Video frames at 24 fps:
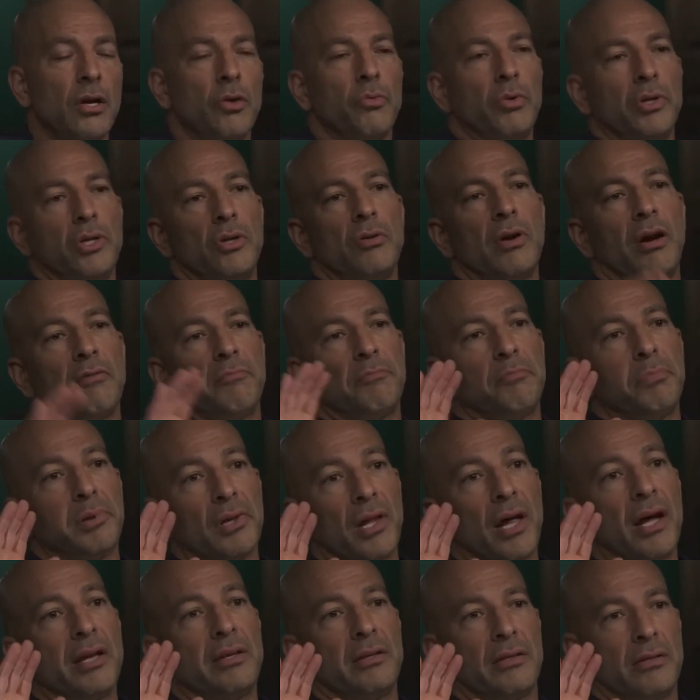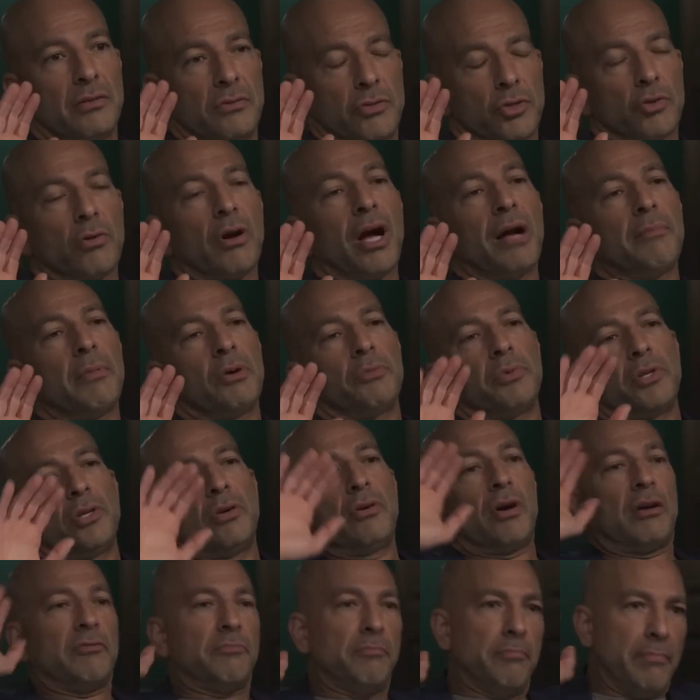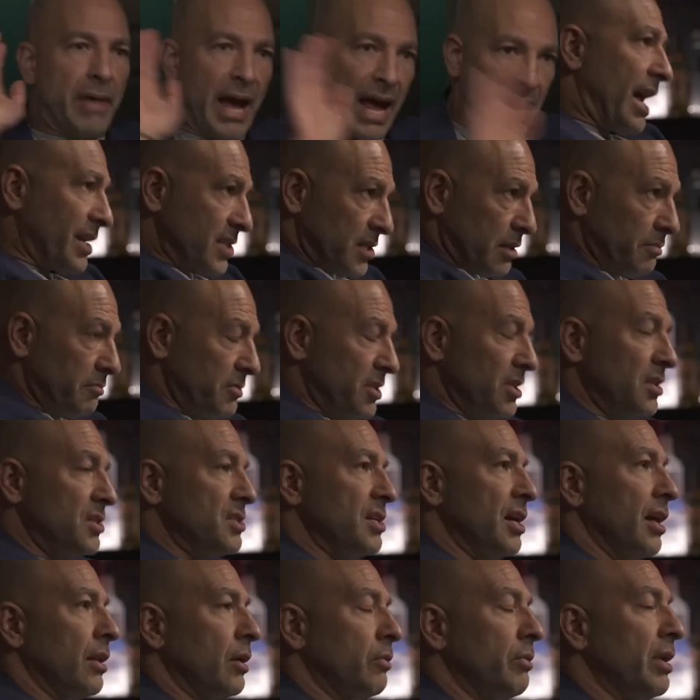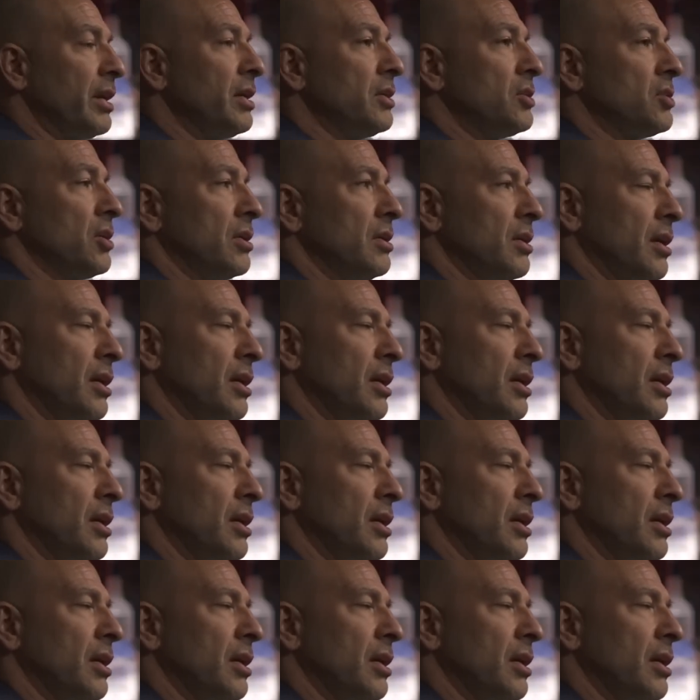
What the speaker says: when you have blunt trauma, when you have massive deceleration,